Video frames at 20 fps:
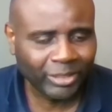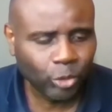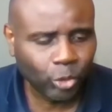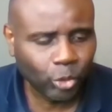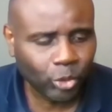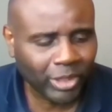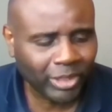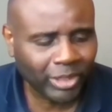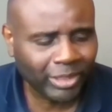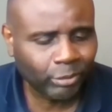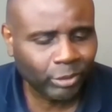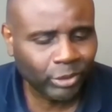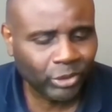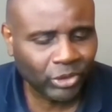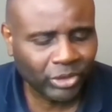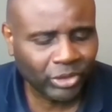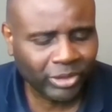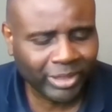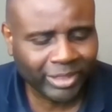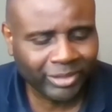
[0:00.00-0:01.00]
know that that was
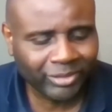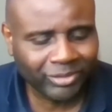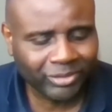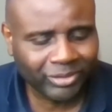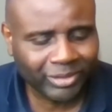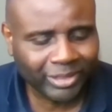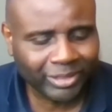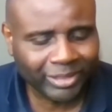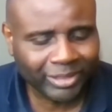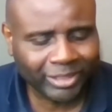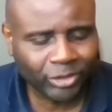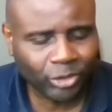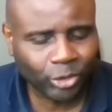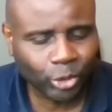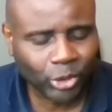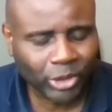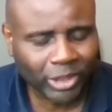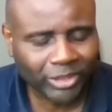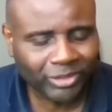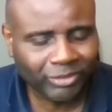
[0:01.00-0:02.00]
in the 90s and
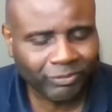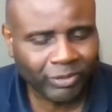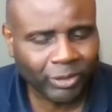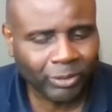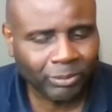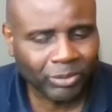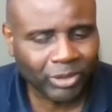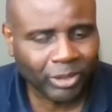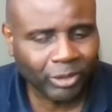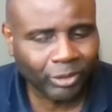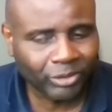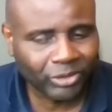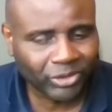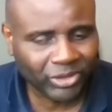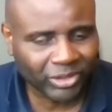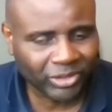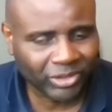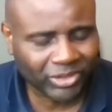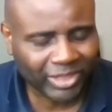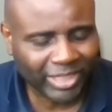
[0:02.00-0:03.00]
Torch has developed a lot
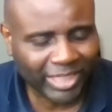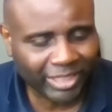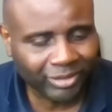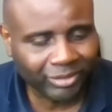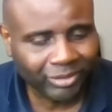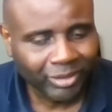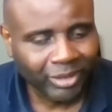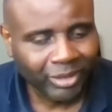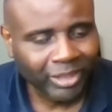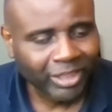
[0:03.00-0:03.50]
since then.